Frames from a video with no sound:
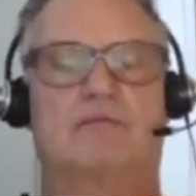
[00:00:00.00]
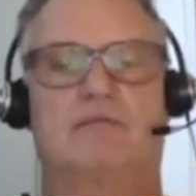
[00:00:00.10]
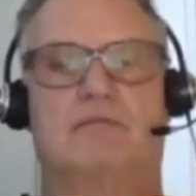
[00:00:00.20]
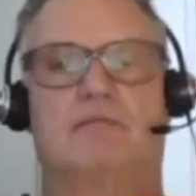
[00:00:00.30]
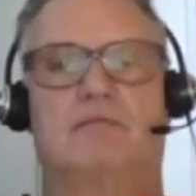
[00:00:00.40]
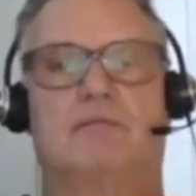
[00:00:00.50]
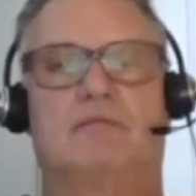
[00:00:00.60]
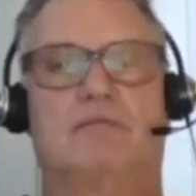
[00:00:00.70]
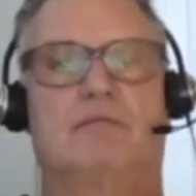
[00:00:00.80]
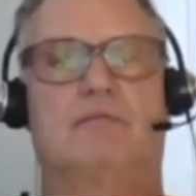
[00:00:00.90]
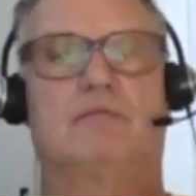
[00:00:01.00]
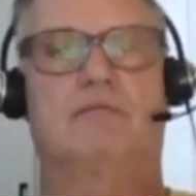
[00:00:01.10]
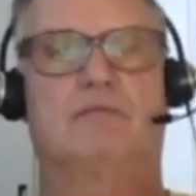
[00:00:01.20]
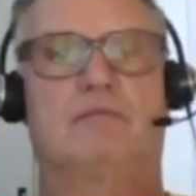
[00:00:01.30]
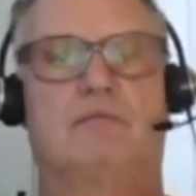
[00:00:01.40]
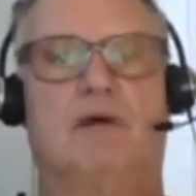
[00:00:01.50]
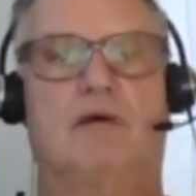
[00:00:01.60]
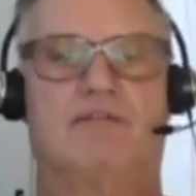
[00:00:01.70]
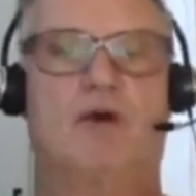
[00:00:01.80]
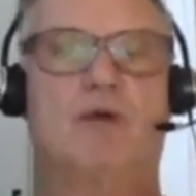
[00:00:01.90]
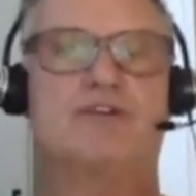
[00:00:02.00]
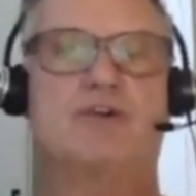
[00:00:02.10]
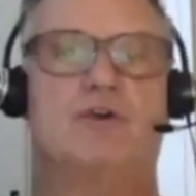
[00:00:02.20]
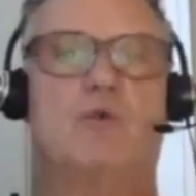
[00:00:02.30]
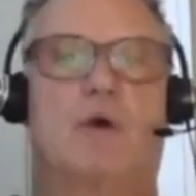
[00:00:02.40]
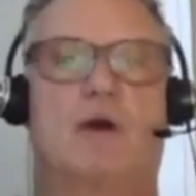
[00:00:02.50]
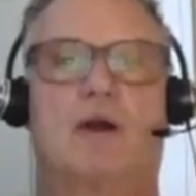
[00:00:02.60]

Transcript: of those who were who are without.